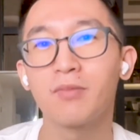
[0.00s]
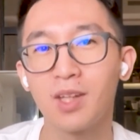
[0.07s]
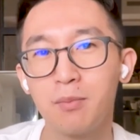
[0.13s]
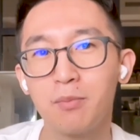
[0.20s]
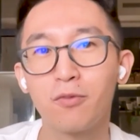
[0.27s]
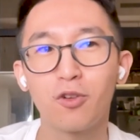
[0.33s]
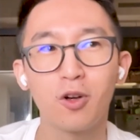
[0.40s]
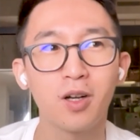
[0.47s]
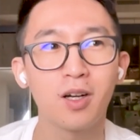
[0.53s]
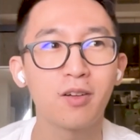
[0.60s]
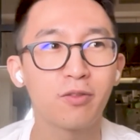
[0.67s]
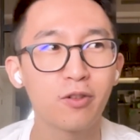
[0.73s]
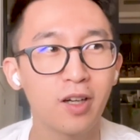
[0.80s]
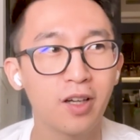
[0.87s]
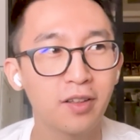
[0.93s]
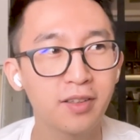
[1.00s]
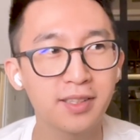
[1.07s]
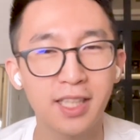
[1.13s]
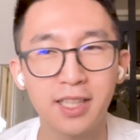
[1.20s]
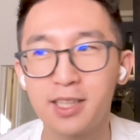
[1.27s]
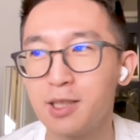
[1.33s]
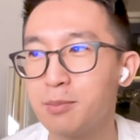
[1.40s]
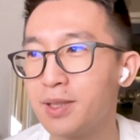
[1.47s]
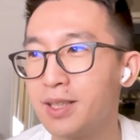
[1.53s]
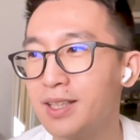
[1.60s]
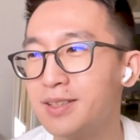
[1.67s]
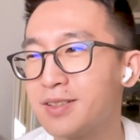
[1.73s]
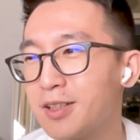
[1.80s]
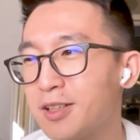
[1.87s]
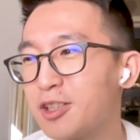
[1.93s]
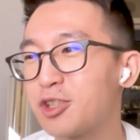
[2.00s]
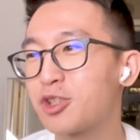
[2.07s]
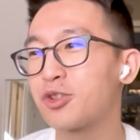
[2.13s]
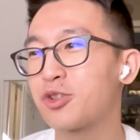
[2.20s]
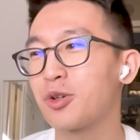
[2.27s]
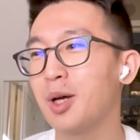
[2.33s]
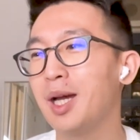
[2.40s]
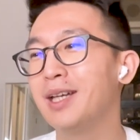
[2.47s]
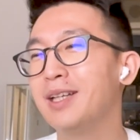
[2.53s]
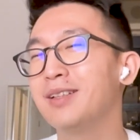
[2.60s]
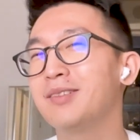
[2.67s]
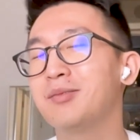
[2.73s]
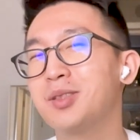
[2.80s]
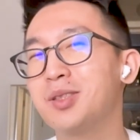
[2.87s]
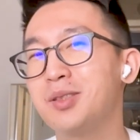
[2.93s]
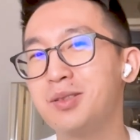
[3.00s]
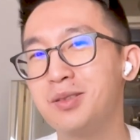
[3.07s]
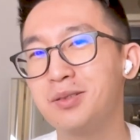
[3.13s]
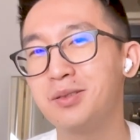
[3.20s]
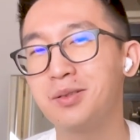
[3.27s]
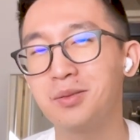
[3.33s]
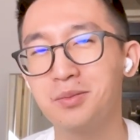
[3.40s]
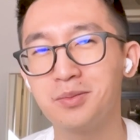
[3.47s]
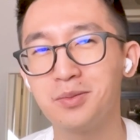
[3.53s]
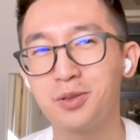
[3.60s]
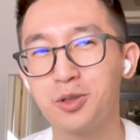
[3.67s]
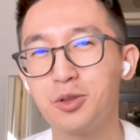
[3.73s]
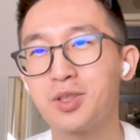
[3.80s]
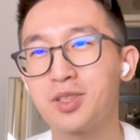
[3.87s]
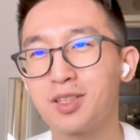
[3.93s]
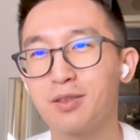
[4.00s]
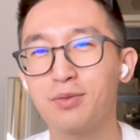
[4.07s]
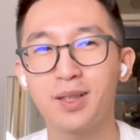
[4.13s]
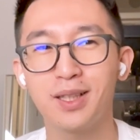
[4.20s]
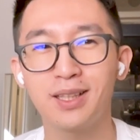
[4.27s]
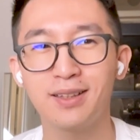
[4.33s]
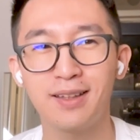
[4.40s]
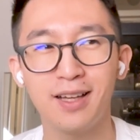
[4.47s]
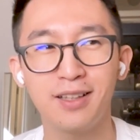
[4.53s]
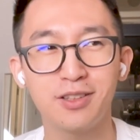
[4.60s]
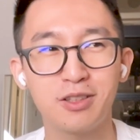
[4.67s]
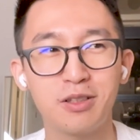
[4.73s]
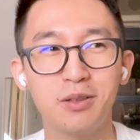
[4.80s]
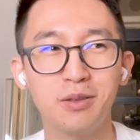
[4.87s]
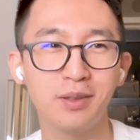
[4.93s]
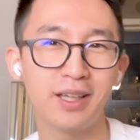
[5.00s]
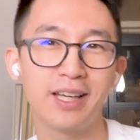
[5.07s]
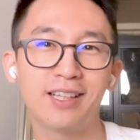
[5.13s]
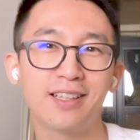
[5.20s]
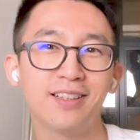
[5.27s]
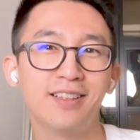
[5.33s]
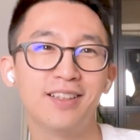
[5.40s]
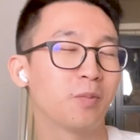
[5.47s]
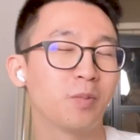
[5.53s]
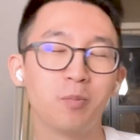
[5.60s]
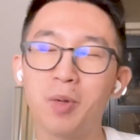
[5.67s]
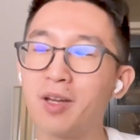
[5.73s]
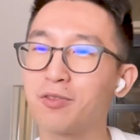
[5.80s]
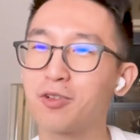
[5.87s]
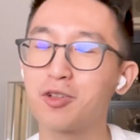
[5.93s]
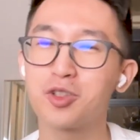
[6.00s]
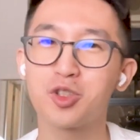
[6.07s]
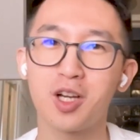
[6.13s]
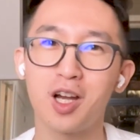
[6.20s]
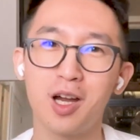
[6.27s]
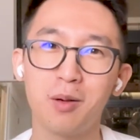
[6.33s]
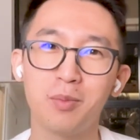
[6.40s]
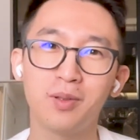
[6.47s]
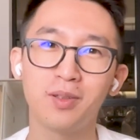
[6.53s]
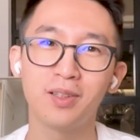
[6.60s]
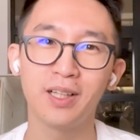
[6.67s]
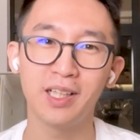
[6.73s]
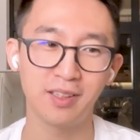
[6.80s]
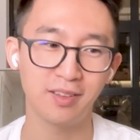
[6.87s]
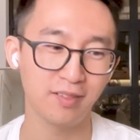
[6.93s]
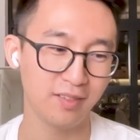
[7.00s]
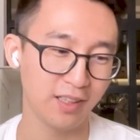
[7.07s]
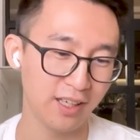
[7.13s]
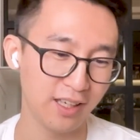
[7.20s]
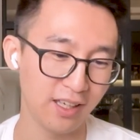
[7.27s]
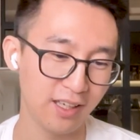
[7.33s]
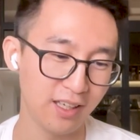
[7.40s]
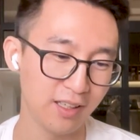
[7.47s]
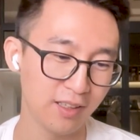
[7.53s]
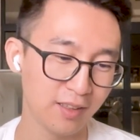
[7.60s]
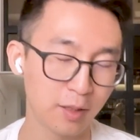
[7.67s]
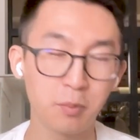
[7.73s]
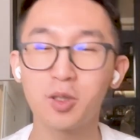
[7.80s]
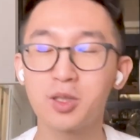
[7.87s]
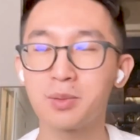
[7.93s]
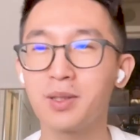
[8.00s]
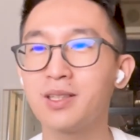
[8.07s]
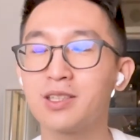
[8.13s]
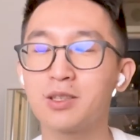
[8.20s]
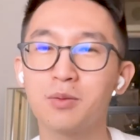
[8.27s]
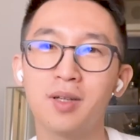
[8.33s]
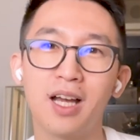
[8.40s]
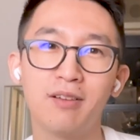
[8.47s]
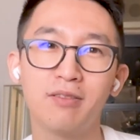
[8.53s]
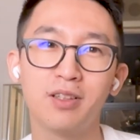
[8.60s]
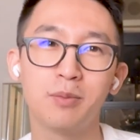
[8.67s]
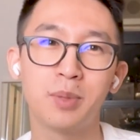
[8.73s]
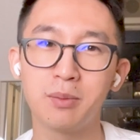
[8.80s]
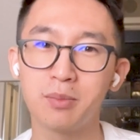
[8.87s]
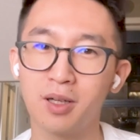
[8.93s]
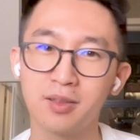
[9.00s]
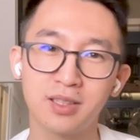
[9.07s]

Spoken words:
For other tech companies, they're trying to do stuff like that too. Like my first job, like most places will have a ping pong